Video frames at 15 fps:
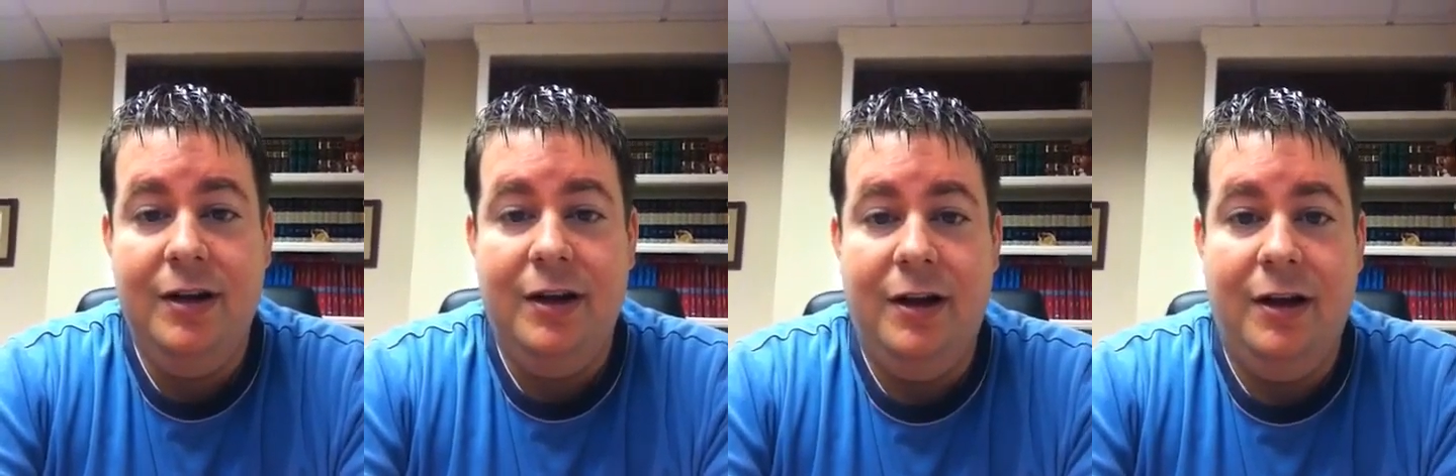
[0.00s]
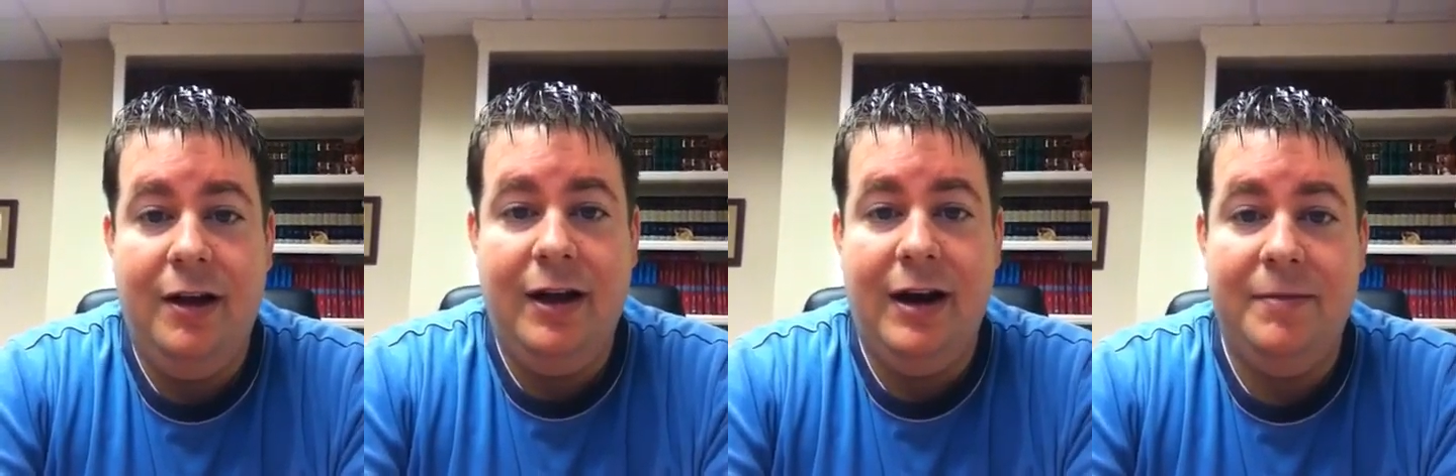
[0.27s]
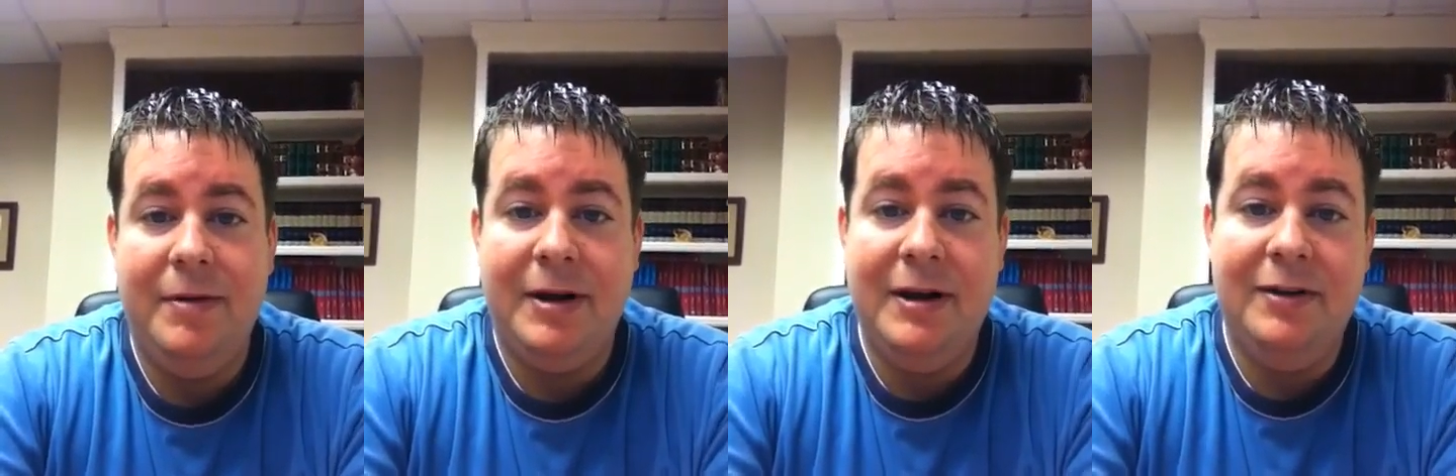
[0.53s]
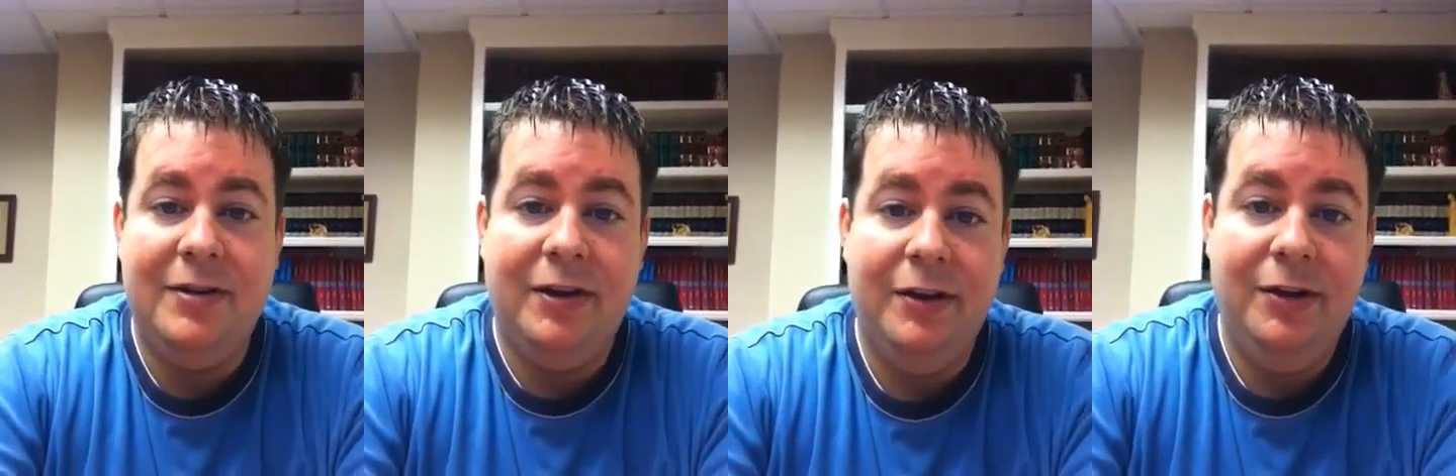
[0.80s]
and I'm not
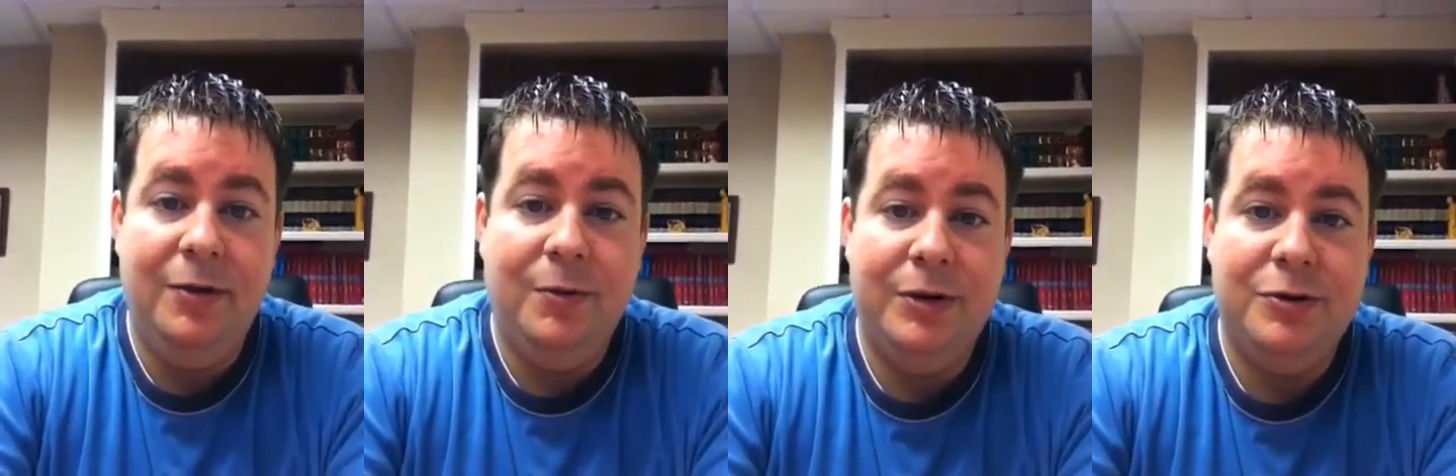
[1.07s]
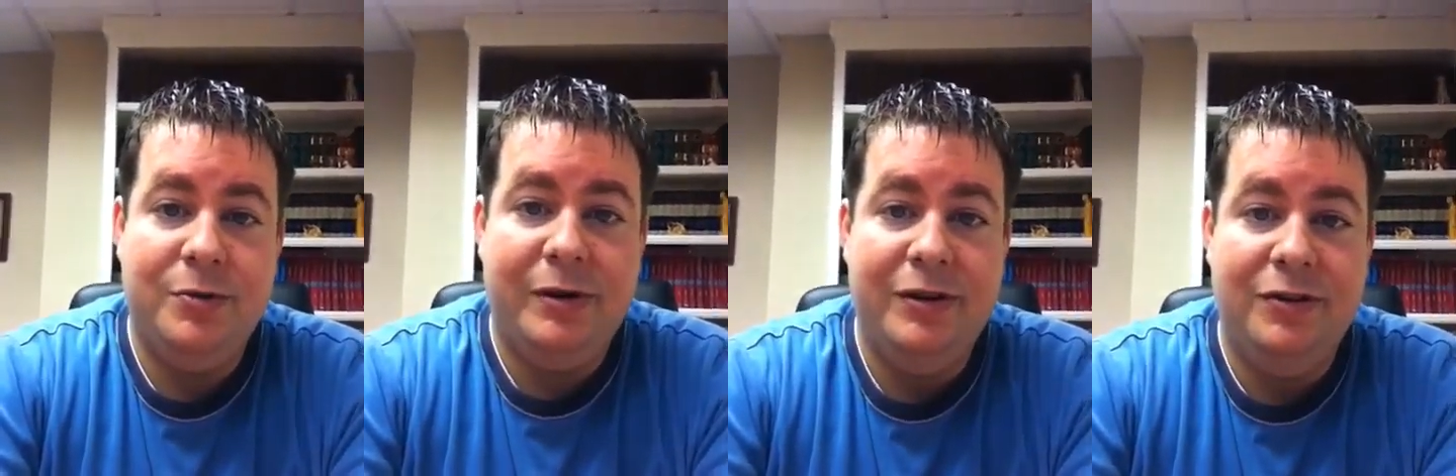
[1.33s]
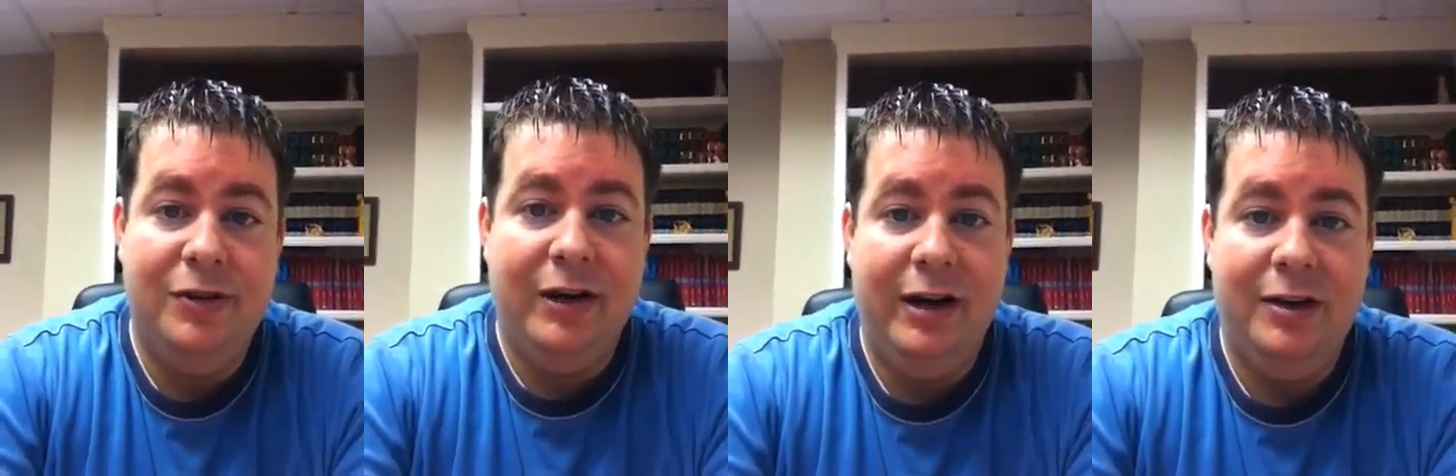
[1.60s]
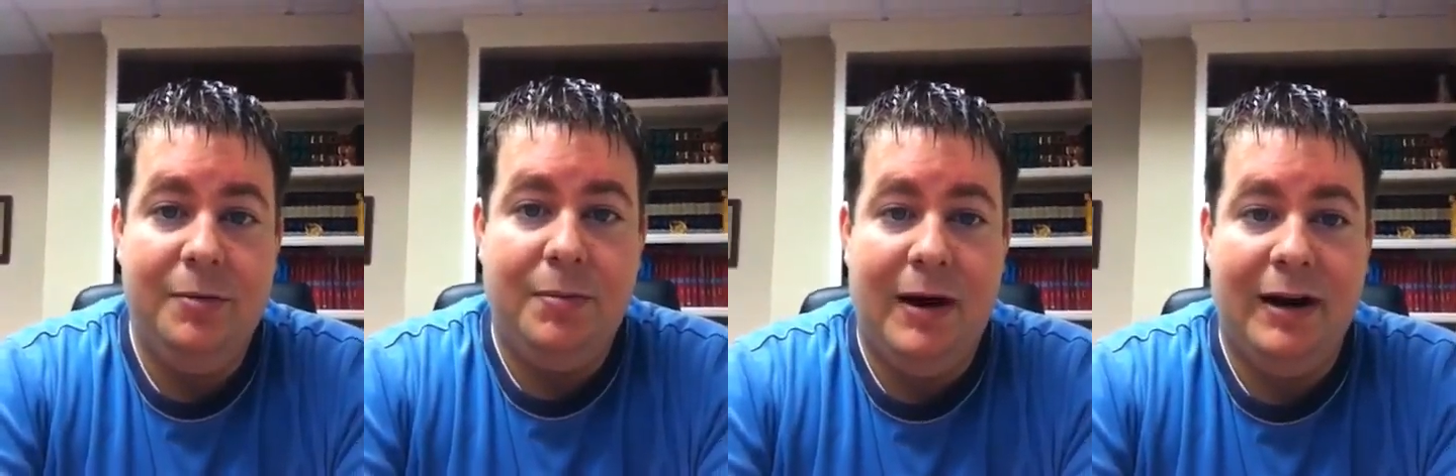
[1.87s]
going to tell you which ones you
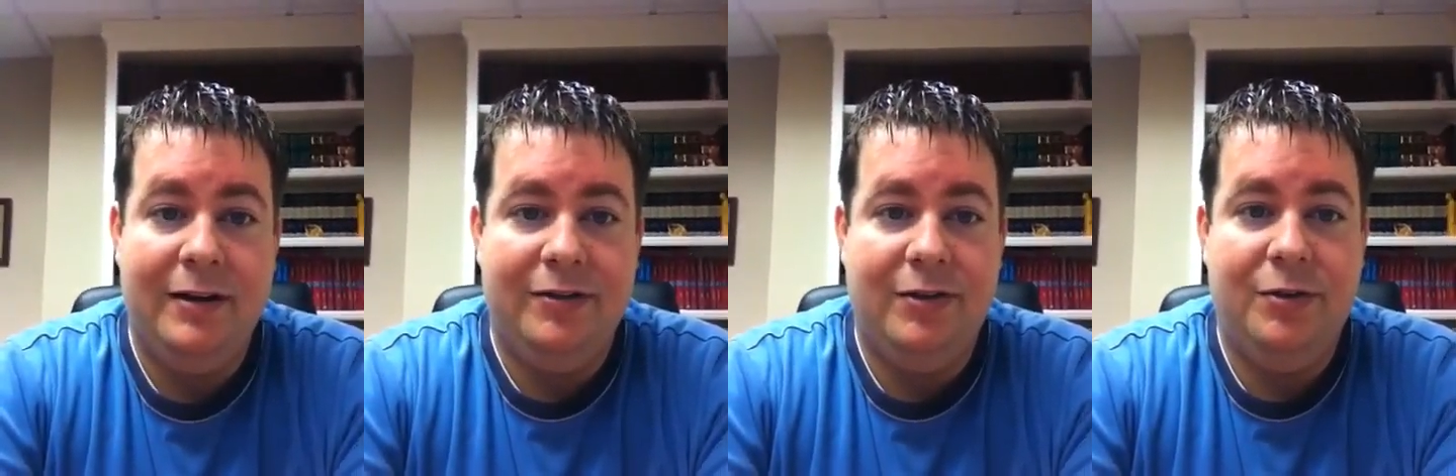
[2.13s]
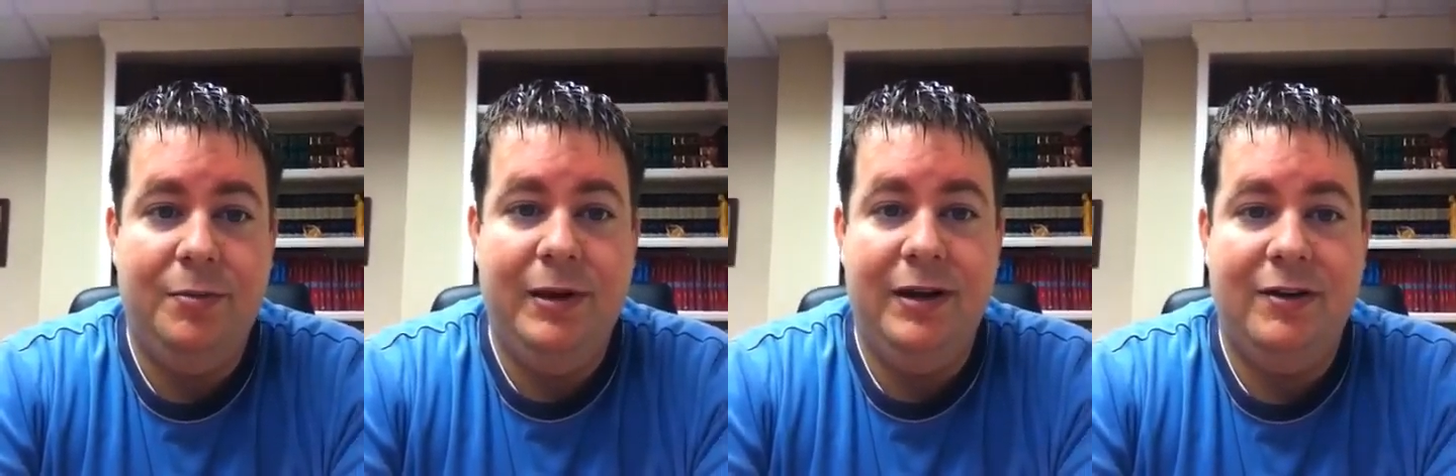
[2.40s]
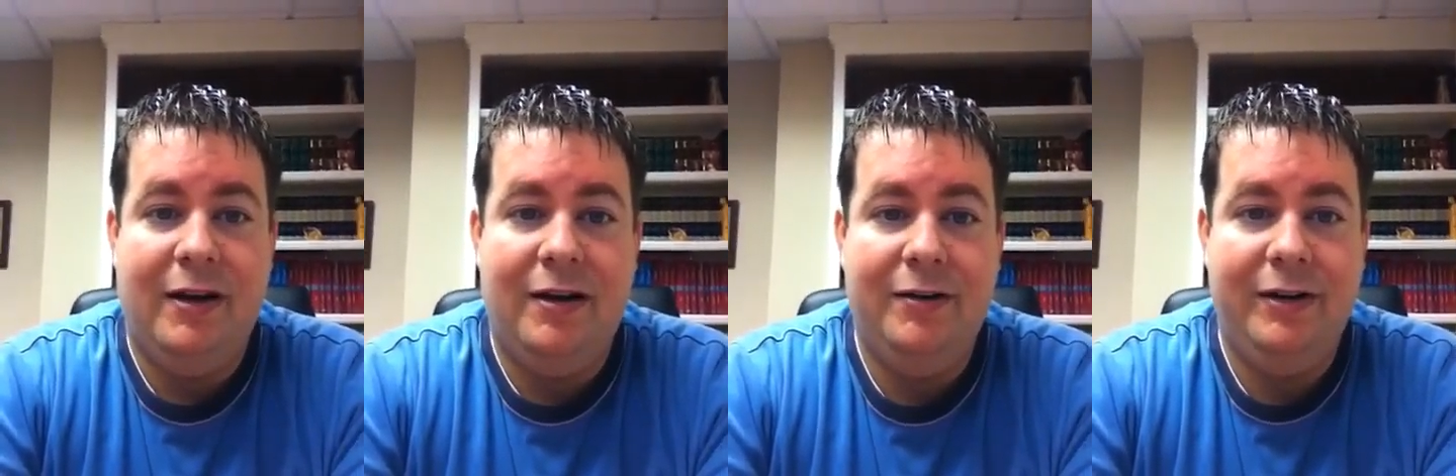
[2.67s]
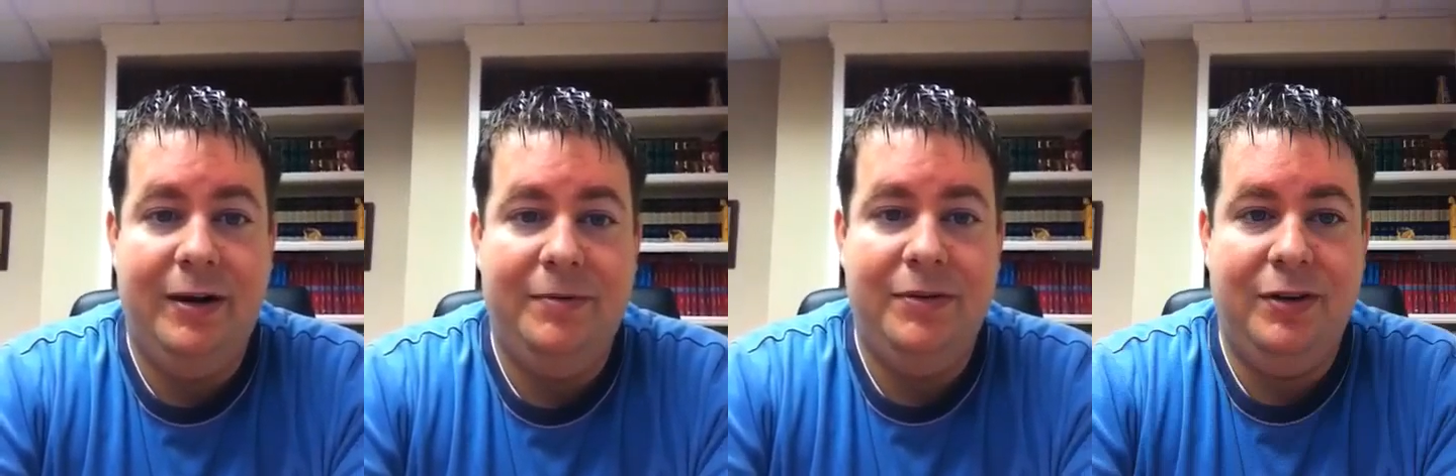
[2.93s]
need to practice. It would be
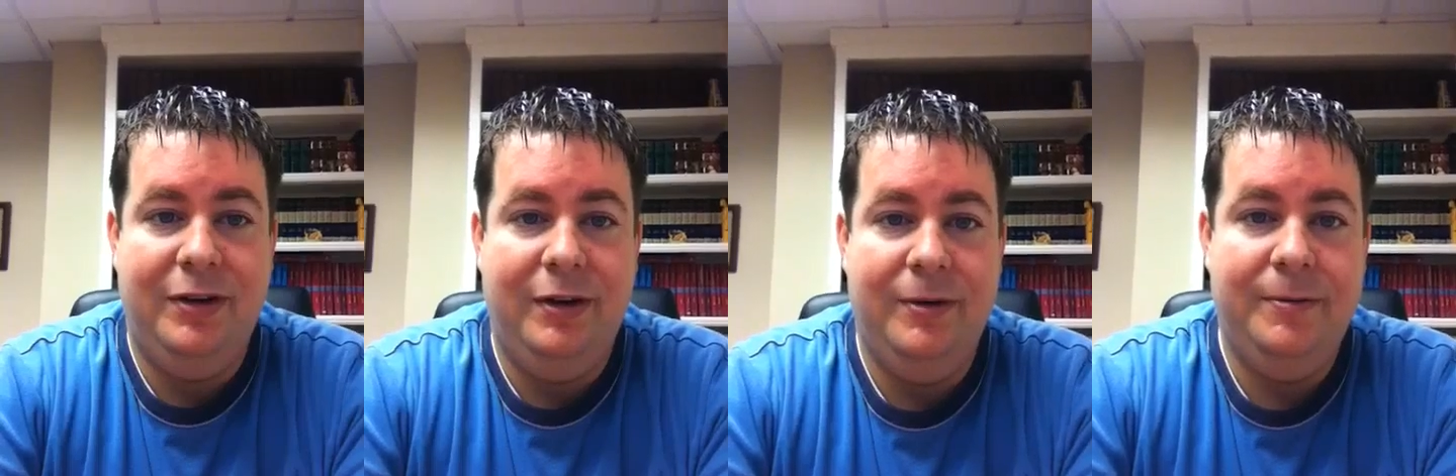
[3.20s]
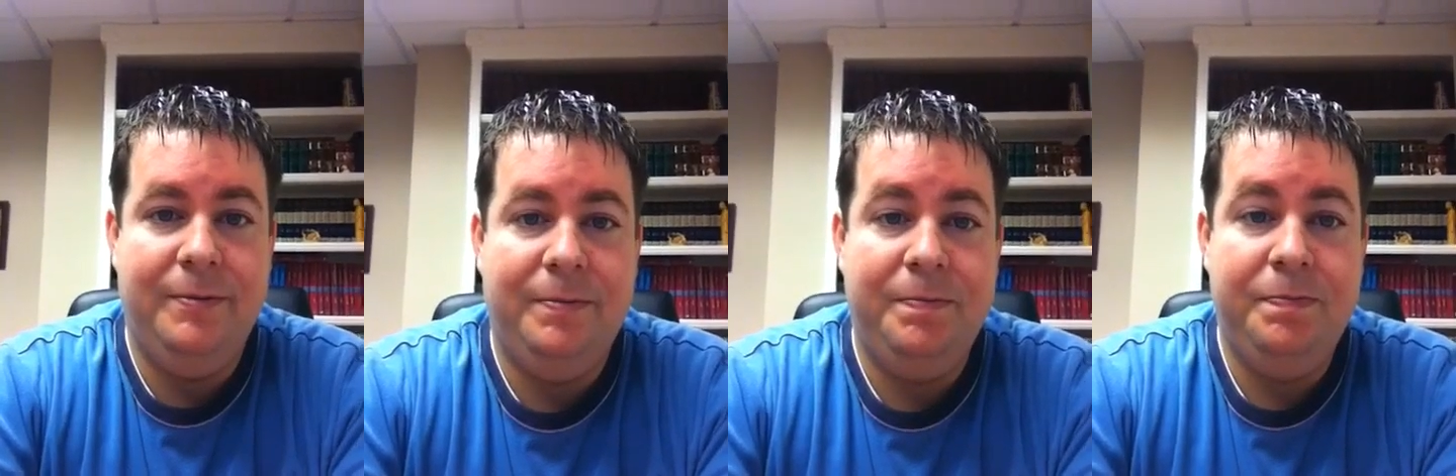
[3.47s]
entirely up to you.